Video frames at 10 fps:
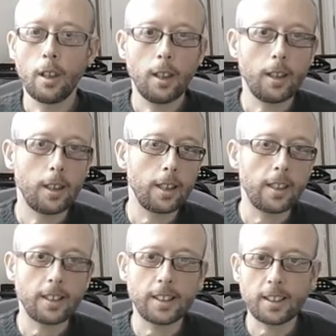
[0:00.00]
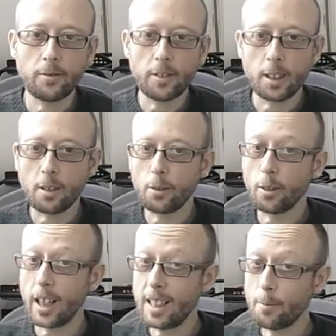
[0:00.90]
Hi, this is a video
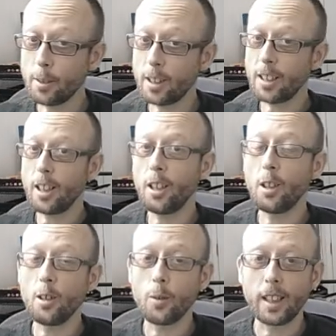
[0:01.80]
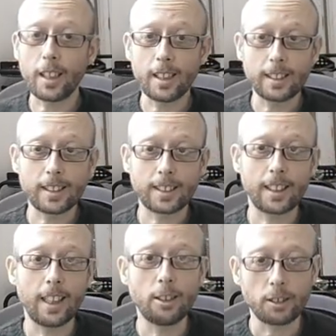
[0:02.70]
for anybody who is
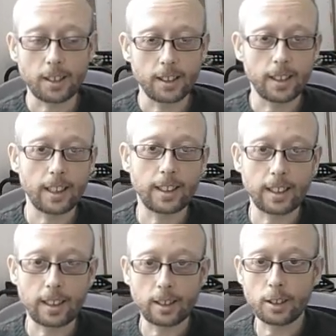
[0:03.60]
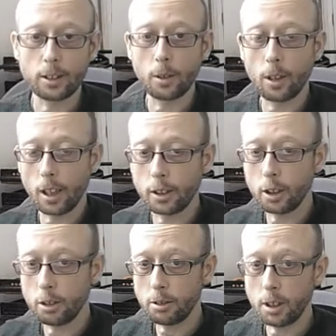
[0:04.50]
interested in getting into online
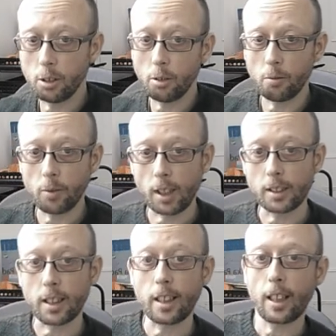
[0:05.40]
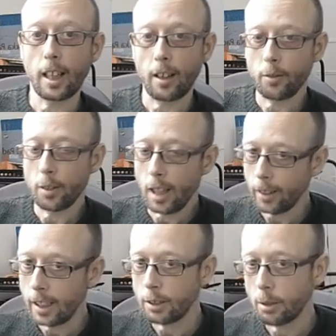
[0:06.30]
tutoring or finds they have to now
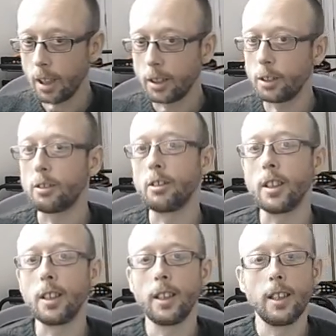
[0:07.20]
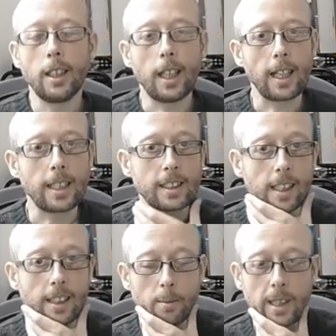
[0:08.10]
get into online tutoring and is
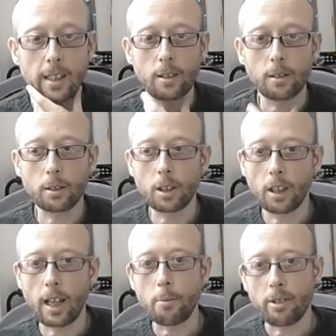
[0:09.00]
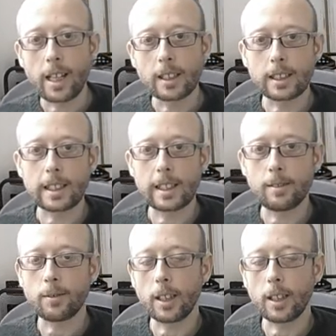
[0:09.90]
a little bit kind of apprehensive